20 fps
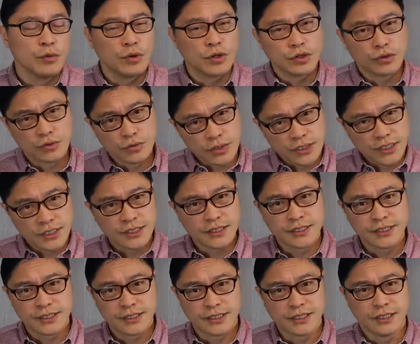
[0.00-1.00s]
Well,
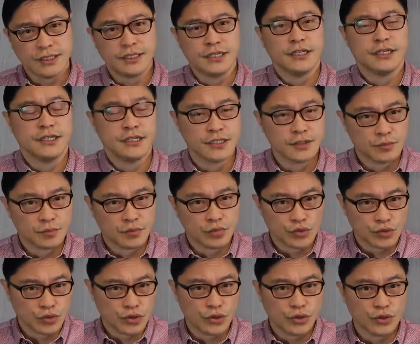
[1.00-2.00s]
green tea is
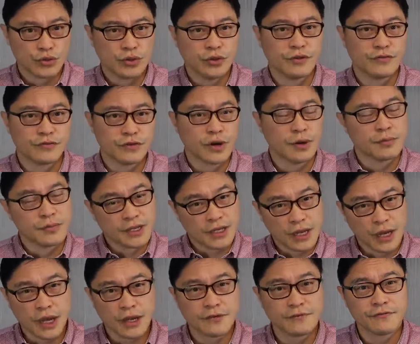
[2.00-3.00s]
brewed from
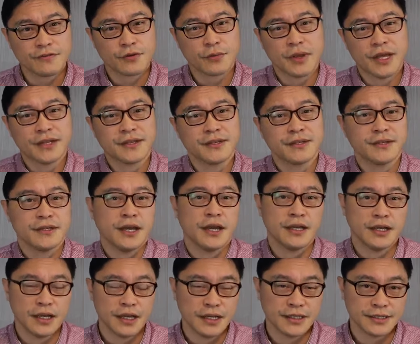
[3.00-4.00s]
the unfermented
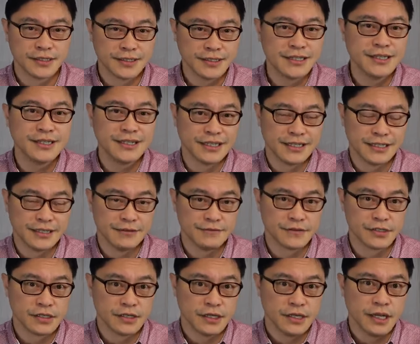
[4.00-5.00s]
tea
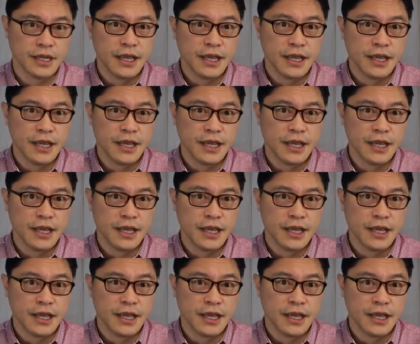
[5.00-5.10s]
leaves,